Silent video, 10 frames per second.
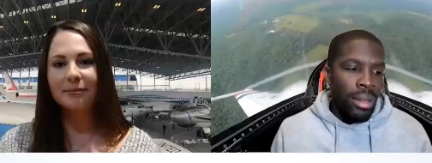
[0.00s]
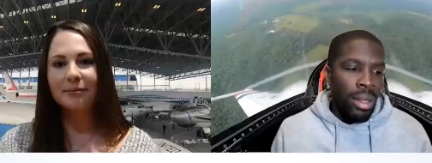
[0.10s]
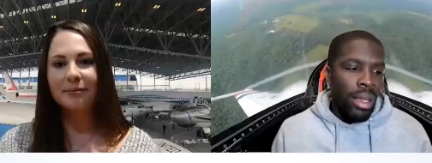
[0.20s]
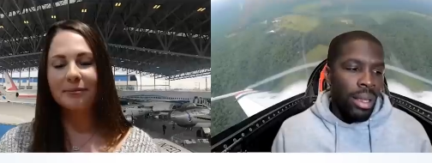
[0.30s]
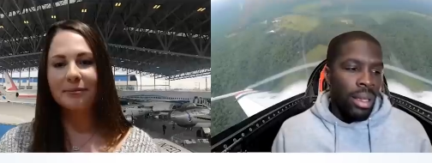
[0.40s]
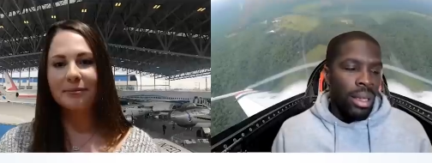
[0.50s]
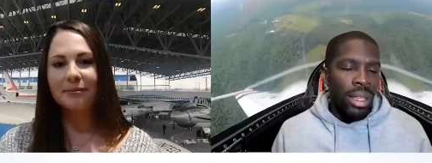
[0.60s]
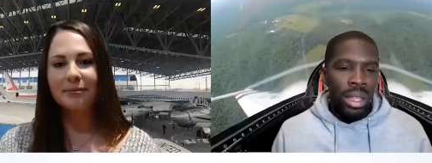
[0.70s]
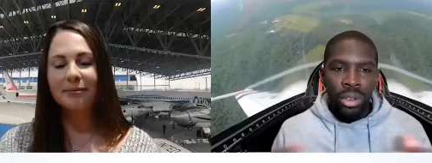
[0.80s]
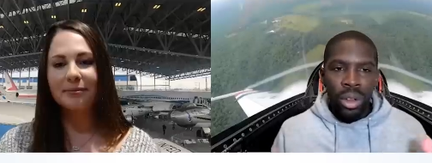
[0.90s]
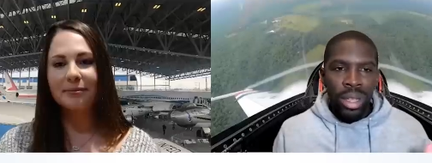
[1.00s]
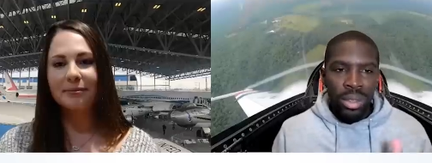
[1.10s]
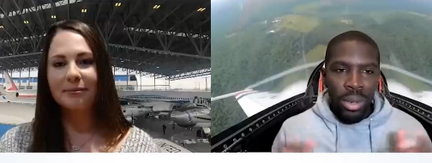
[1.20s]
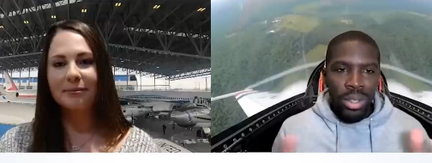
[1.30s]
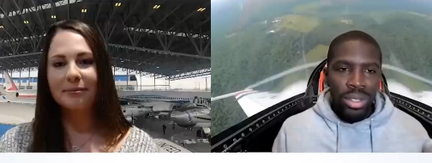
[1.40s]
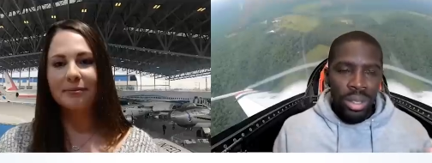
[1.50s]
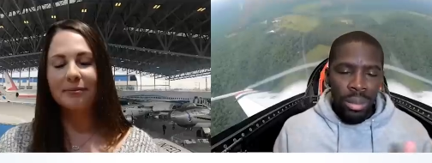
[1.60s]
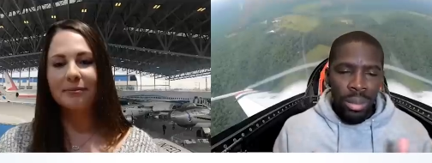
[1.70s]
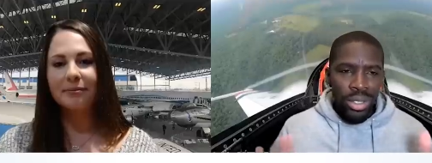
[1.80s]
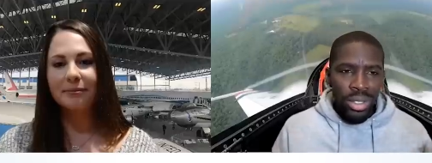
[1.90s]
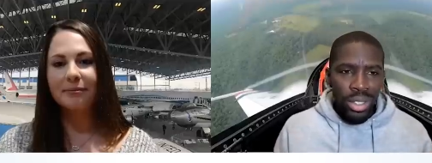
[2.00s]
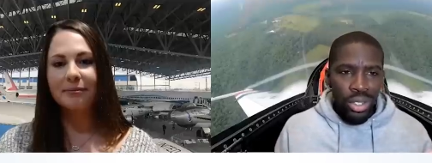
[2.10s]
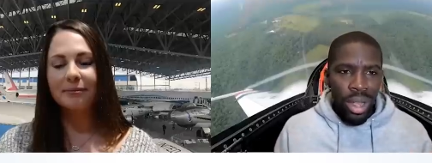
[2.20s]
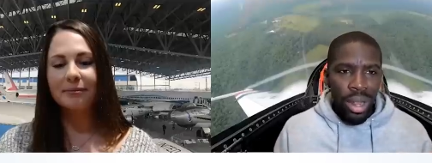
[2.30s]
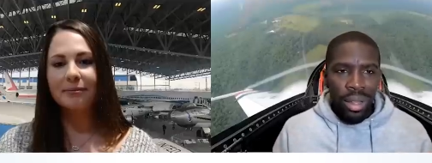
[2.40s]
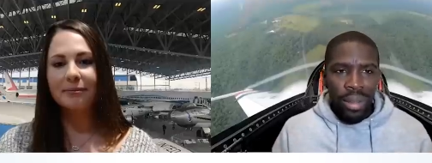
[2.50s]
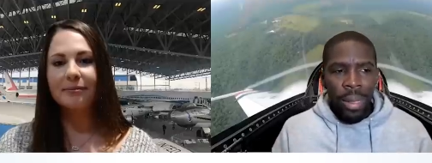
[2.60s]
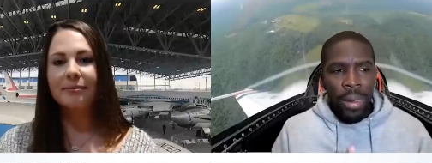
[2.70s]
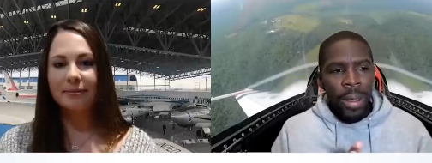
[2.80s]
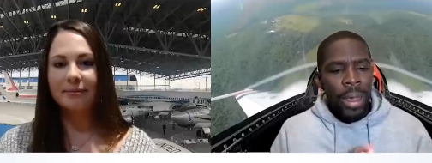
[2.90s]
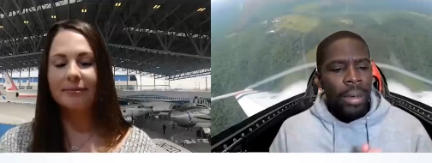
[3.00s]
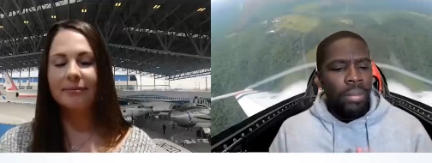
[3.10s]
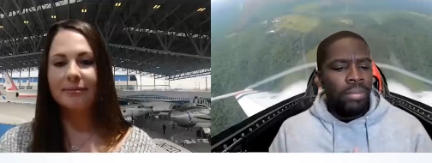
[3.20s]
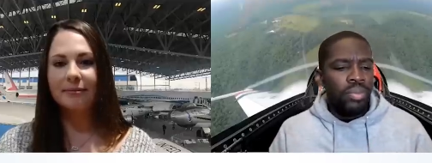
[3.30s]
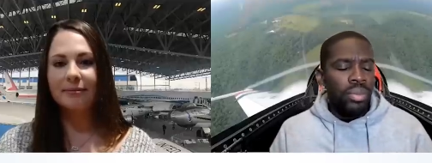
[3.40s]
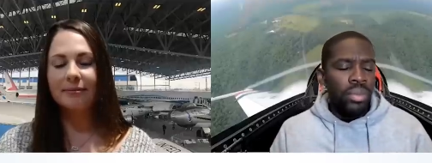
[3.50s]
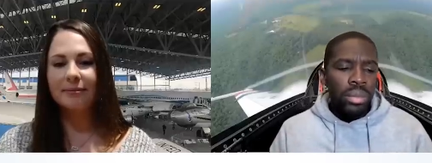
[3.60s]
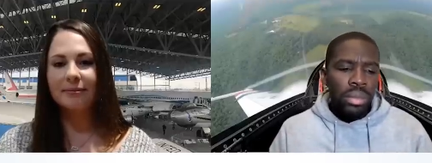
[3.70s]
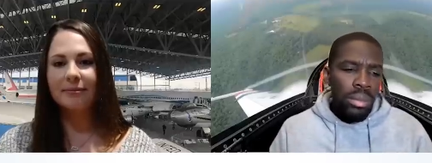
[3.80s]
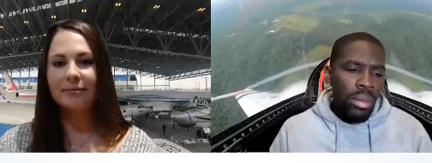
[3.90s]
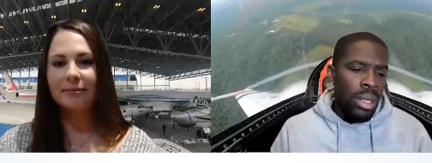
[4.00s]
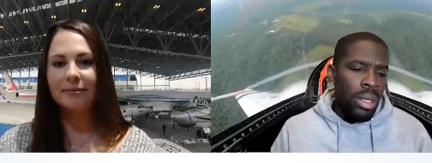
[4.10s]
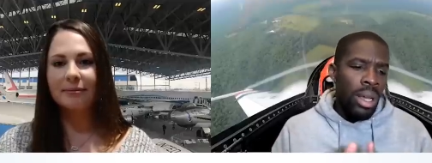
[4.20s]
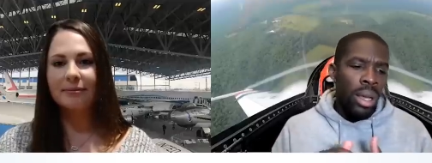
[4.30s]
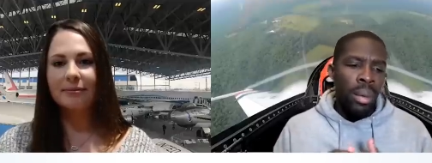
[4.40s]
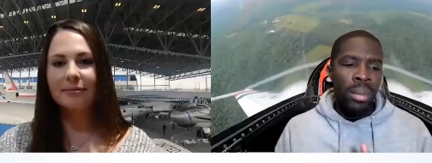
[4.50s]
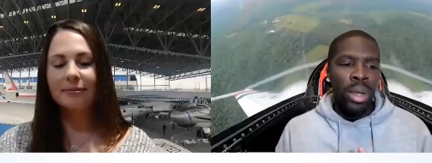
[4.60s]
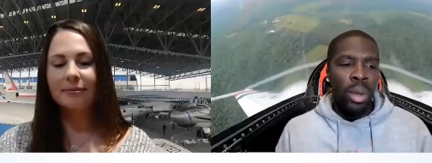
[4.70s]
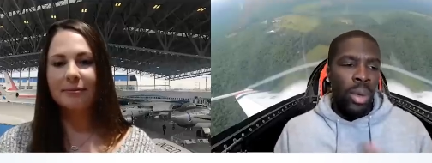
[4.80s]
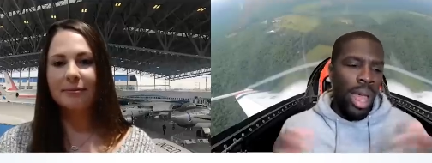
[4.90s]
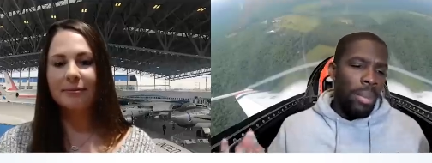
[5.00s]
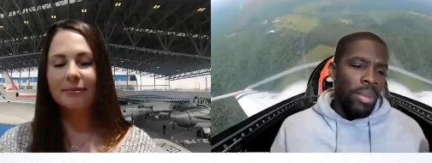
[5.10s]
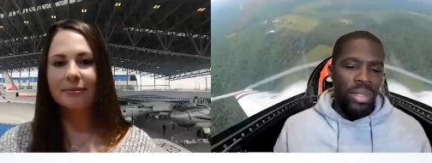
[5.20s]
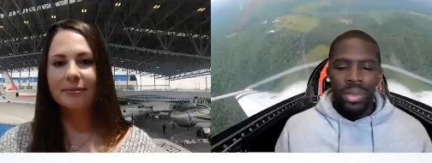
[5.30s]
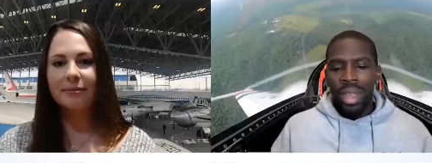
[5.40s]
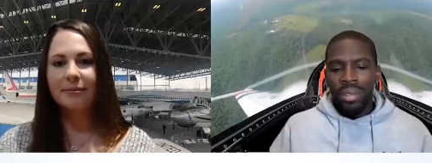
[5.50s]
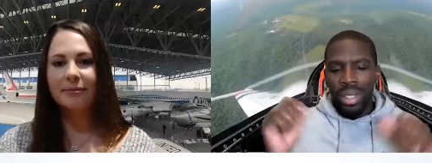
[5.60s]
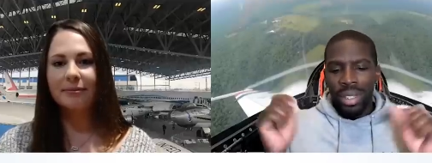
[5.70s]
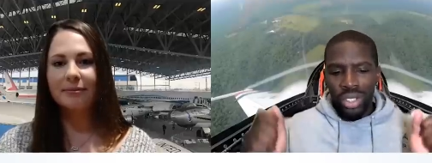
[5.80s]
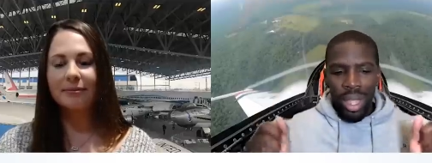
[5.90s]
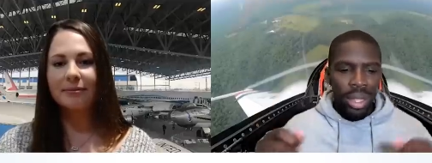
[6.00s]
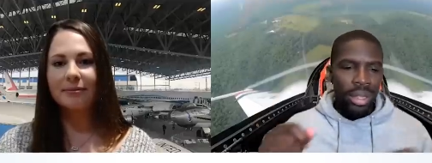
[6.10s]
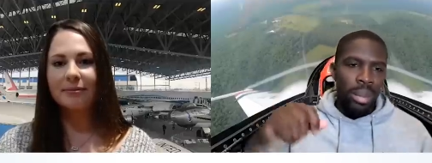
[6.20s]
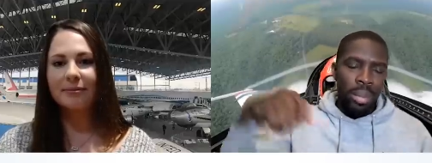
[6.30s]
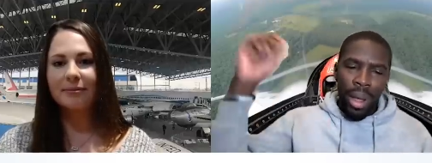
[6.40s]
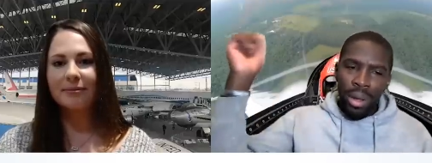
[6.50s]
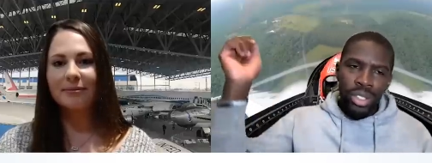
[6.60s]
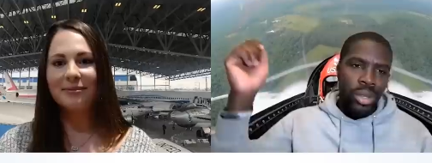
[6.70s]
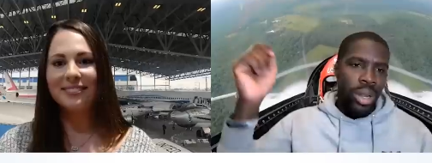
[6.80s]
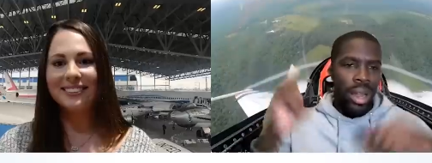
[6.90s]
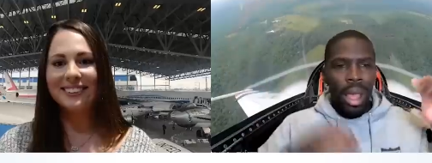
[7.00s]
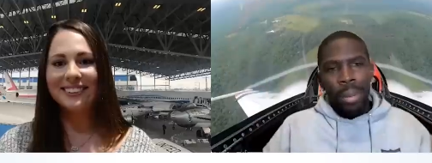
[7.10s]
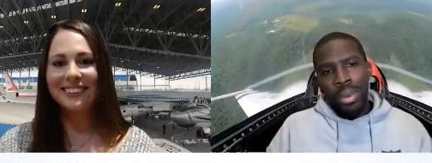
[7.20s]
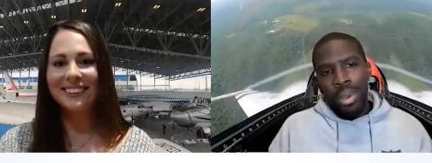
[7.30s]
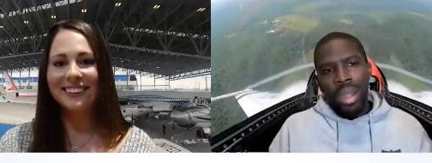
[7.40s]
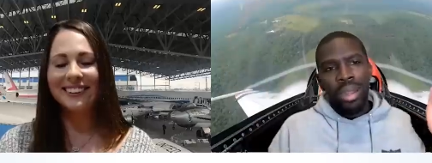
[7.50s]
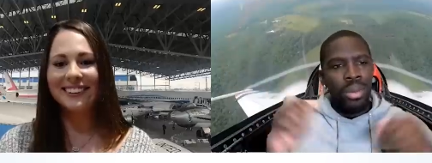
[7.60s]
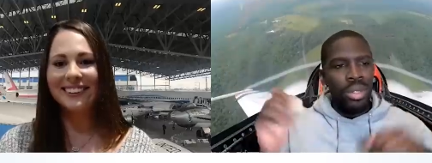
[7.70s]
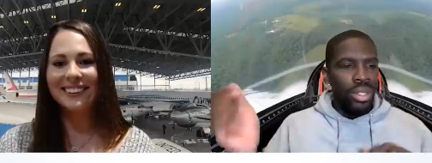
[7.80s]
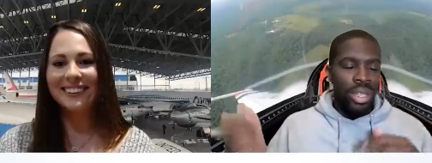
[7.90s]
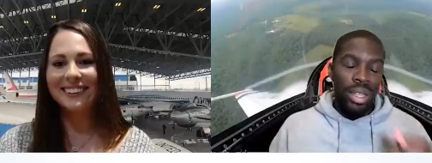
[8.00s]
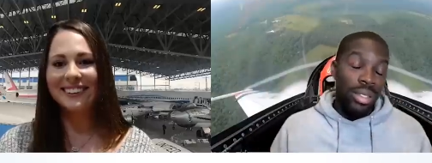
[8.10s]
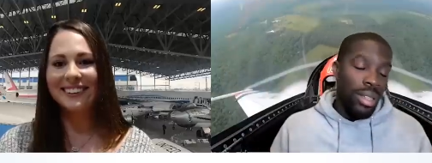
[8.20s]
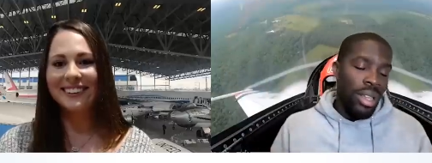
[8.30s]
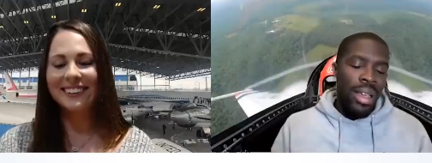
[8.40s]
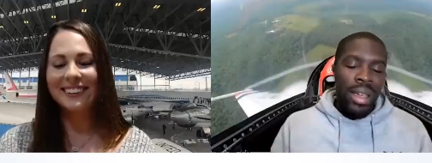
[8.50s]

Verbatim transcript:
Speaker 1: like uh, egress emergency, emergency training. Um, um, you know what happens if you have to eject and the parachute, how to operate, and what you had to.